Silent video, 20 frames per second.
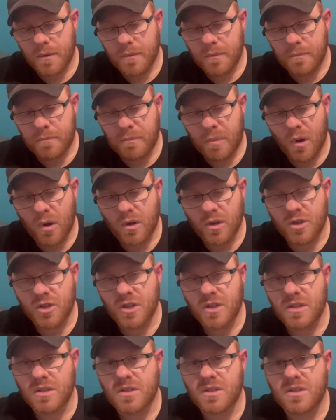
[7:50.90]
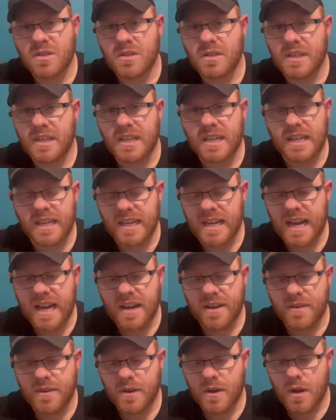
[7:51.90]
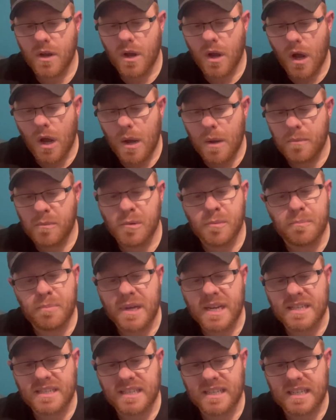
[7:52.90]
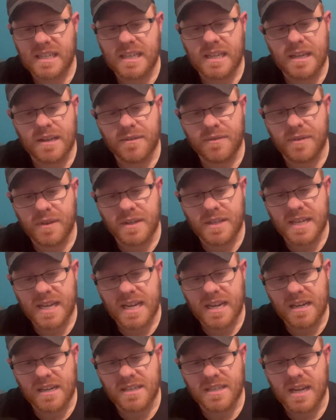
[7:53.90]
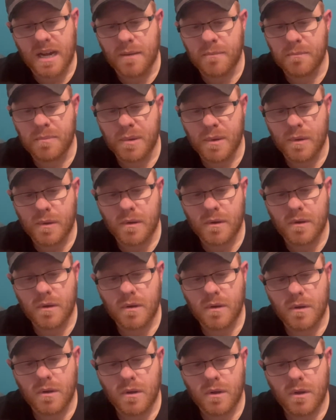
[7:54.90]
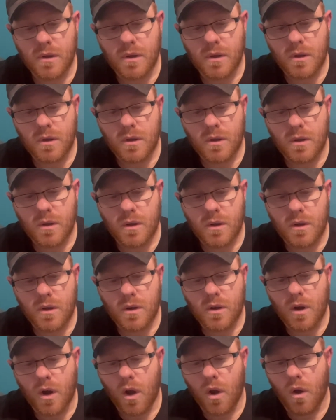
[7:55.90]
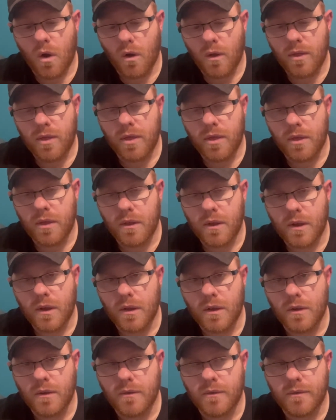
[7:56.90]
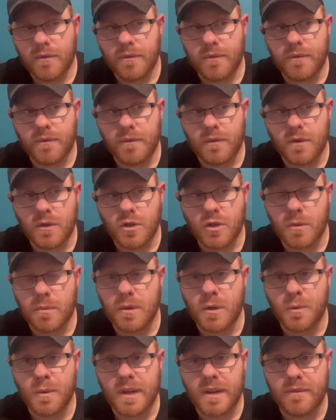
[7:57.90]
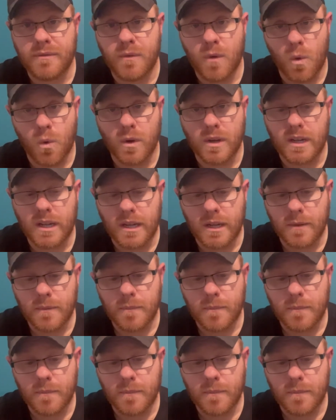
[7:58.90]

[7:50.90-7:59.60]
polishes you can get. But basically, if you take a damp cloth of WD-40 and